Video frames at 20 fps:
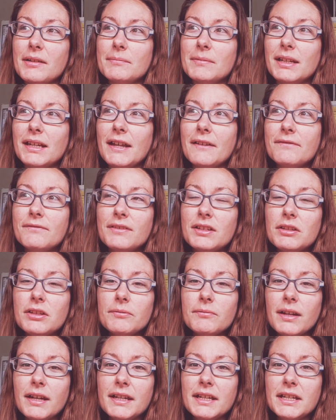her, I'm like, I feel
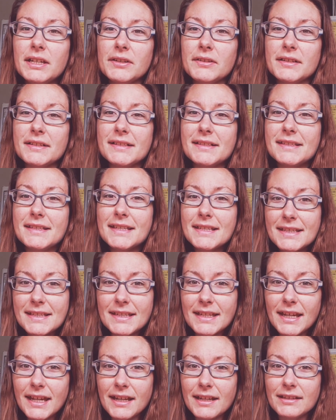it right here. Is
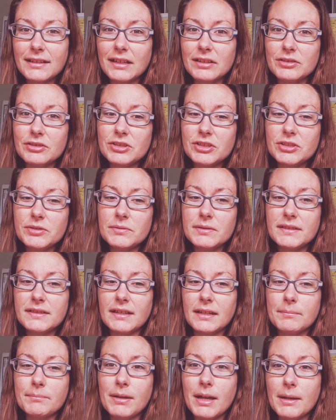this it? And then she was
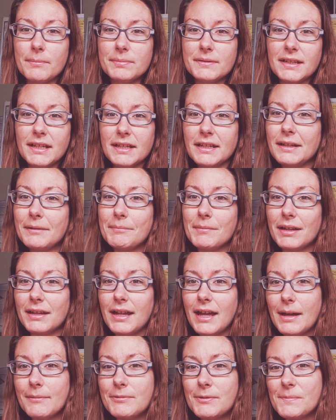like palpitating my
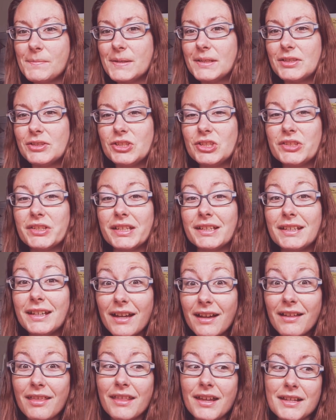abdomen, and she's like,
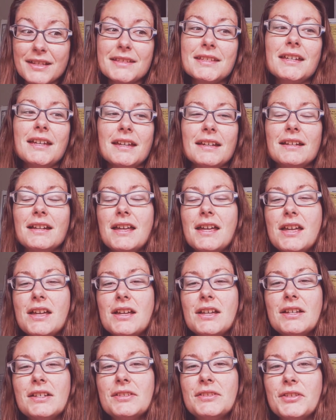yeah, that's it.
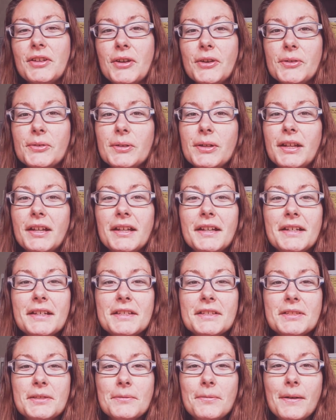So
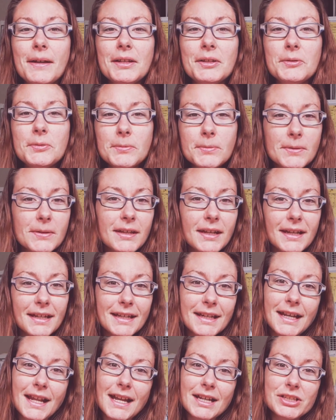it's quite cool that I
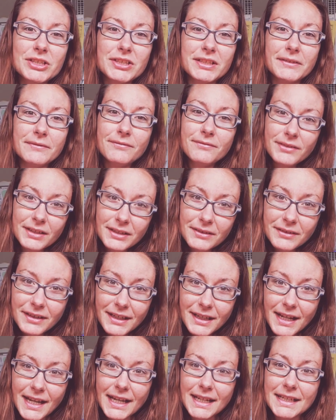can actually feel
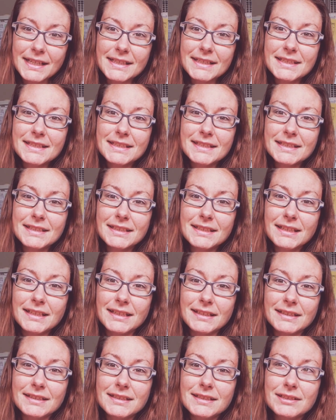it, and
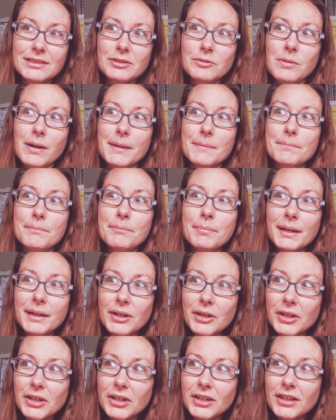it's quite
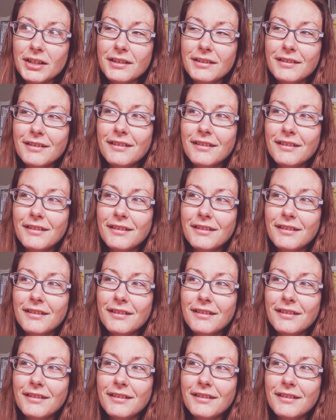bigger